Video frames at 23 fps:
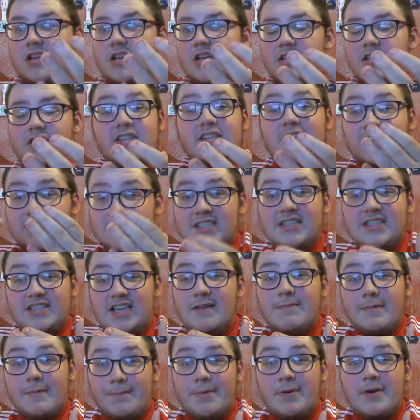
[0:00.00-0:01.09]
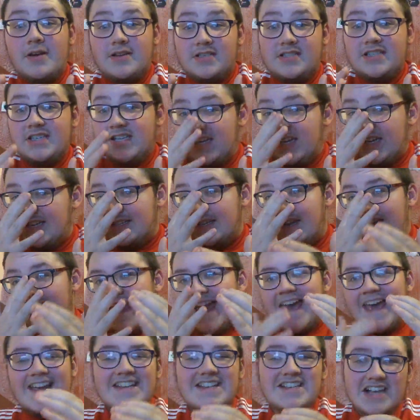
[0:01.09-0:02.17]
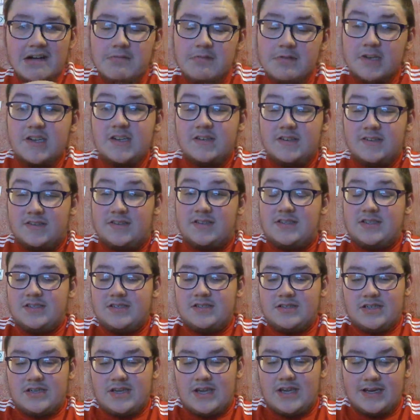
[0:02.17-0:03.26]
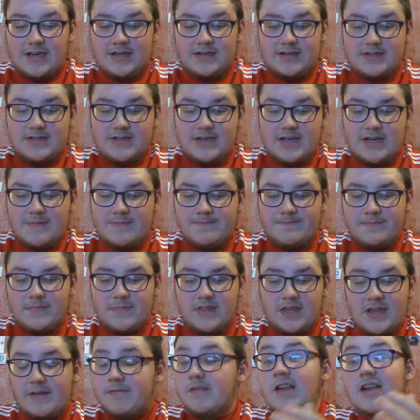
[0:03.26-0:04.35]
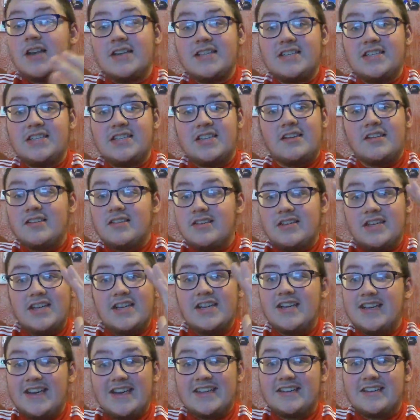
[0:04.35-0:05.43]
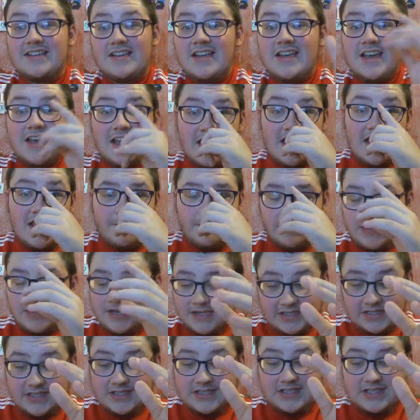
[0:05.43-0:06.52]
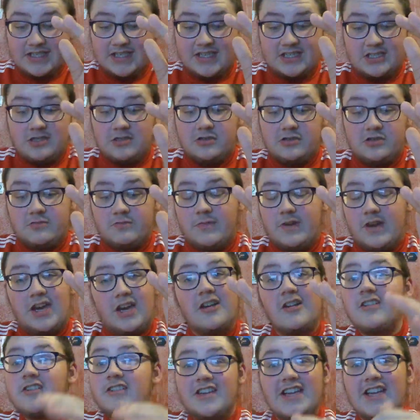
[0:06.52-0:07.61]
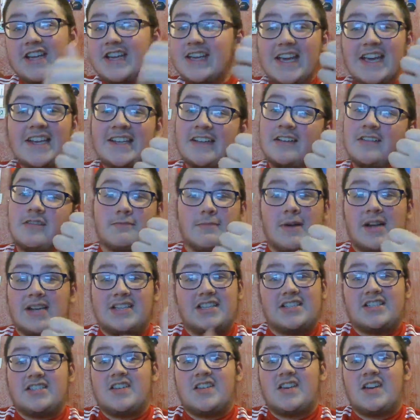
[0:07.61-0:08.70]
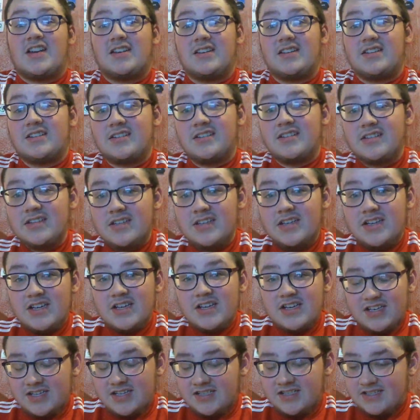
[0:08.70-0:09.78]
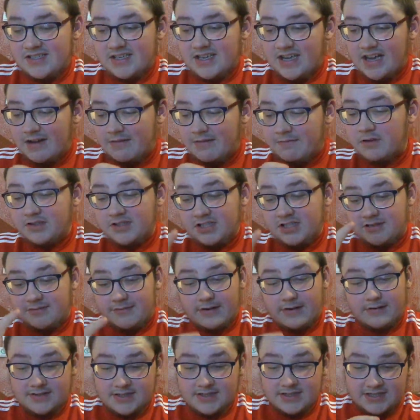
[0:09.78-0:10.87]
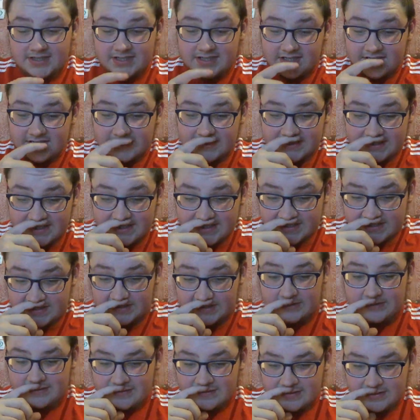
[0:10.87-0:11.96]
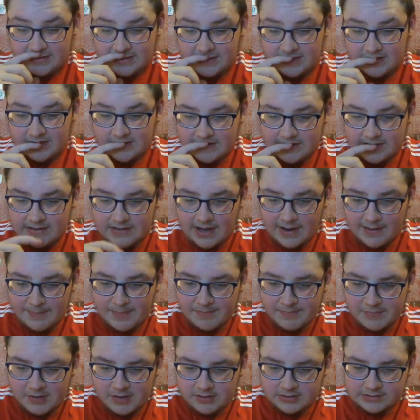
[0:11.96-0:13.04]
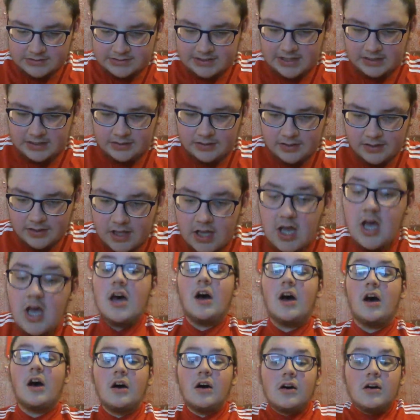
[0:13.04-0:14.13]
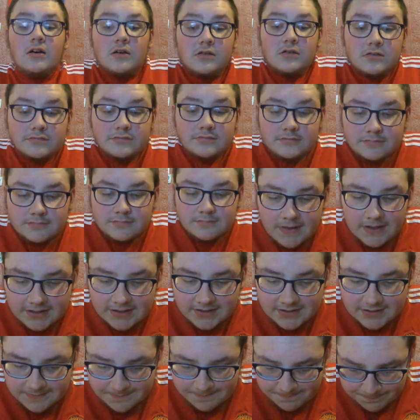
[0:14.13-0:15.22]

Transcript: See, that's the type of person he is. He's arrogant. And if you're listening, you can get out. If you're listening to this, Jose Mourinho, you can get out of Manchester United. Because I've wanted you out since the start of the season. I'm in my hotel. Oh, right.